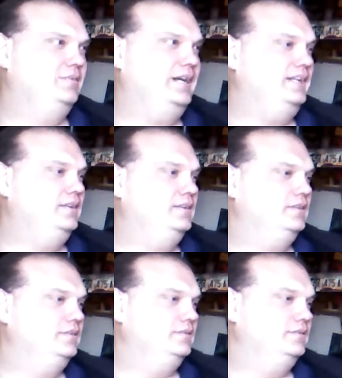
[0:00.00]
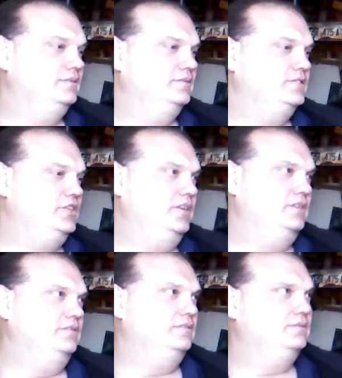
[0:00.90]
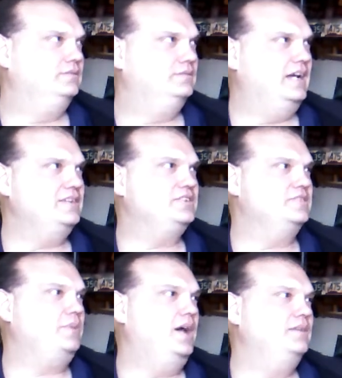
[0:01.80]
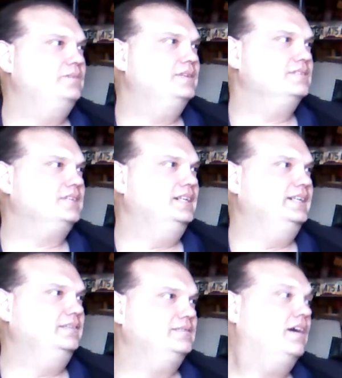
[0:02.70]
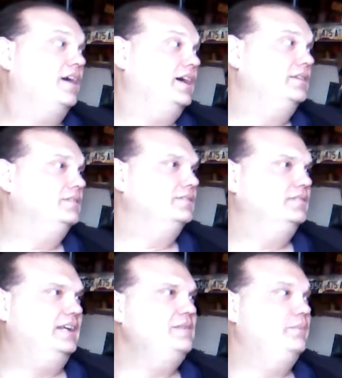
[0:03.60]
What? Sure. Not as good as mine, but it's good. It's all right. You're getting